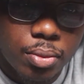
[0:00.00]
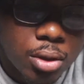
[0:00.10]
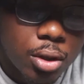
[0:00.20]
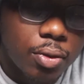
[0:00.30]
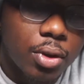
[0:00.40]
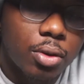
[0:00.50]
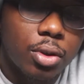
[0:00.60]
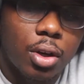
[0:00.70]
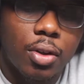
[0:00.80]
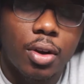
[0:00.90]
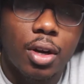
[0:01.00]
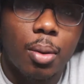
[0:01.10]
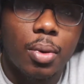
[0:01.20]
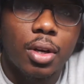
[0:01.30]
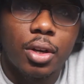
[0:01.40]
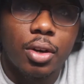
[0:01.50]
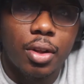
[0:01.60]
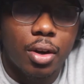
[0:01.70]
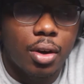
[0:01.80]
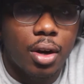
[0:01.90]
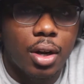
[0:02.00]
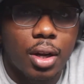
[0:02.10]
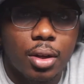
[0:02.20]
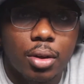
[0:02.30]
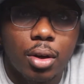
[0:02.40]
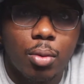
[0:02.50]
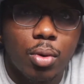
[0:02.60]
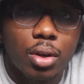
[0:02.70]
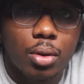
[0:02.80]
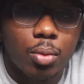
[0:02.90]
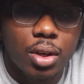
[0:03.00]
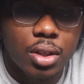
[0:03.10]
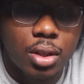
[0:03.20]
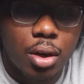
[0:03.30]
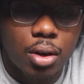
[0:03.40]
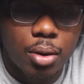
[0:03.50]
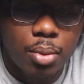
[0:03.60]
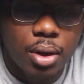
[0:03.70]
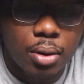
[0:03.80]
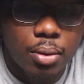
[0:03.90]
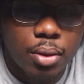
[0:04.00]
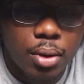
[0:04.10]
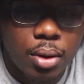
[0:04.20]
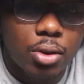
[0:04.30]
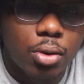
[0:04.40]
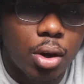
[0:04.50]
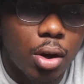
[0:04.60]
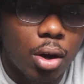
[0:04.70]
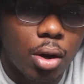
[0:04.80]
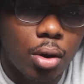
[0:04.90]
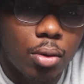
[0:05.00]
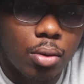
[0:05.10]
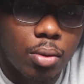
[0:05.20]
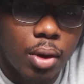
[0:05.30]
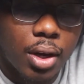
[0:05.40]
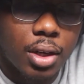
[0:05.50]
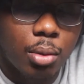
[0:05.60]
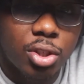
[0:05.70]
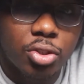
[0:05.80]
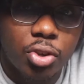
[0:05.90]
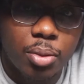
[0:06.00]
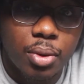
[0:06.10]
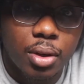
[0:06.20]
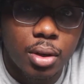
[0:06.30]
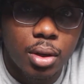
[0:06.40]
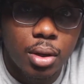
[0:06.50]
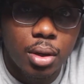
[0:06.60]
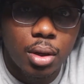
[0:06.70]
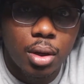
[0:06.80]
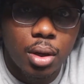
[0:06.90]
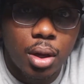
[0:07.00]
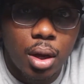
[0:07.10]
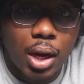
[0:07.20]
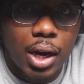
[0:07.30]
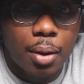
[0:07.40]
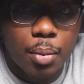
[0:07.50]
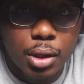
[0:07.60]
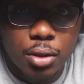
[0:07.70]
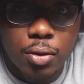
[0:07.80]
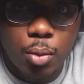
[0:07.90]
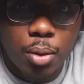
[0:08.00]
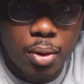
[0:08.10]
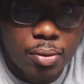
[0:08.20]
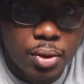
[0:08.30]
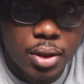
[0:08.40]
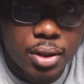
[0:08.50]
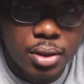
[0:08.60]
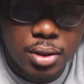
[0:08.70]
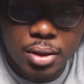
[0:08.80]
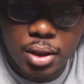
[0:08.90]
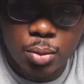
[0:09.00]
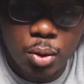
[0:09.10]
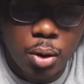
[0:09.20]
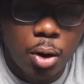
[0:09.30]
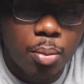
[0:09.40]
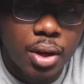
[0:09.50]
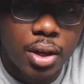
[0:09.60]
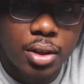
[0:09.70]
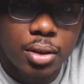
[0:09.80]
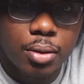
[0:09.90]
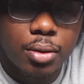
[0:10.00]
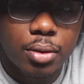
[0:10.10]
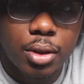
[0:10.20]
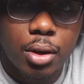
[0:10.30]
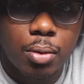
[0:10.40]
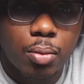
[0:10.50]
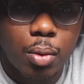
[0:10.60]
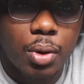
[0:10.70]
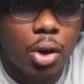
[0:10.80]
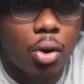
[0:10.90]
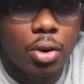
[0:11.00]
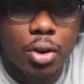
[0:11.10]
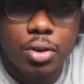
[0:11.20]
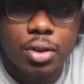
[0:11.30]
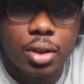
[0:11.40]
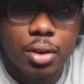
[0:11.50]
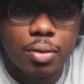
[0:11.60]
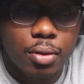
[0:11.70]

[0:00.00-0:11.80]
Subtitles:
But for those of y'all that are coming in here that are kind of like, you know, what is he talking about? Long ago, as I was streaming, I got a message from one of my friends, and we're all big into, you know, what we call nerd stuff.